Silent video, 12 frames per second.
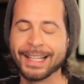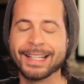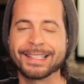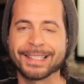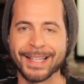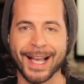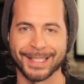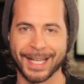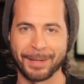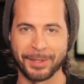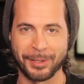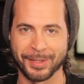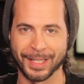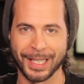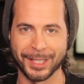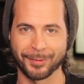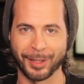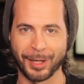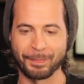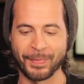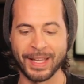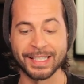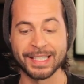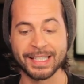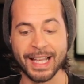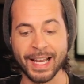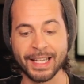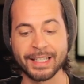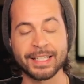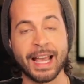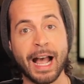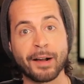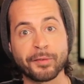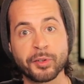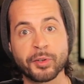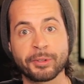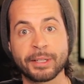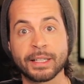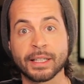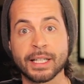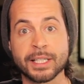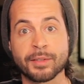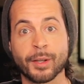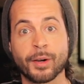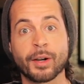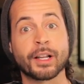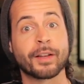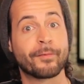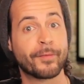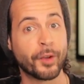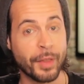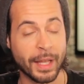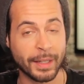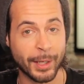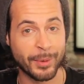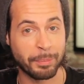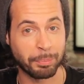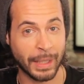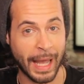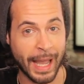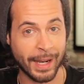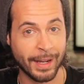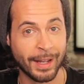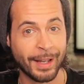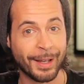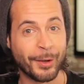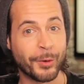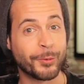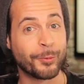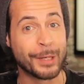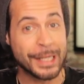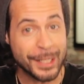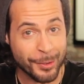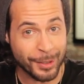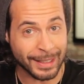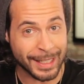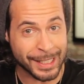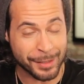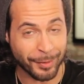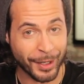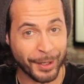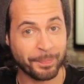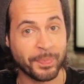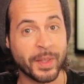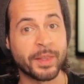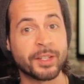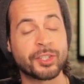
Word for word: it's not time to use lens flare. And second, after you create a lens flare, fill that layer with black, redo the lens flare, and then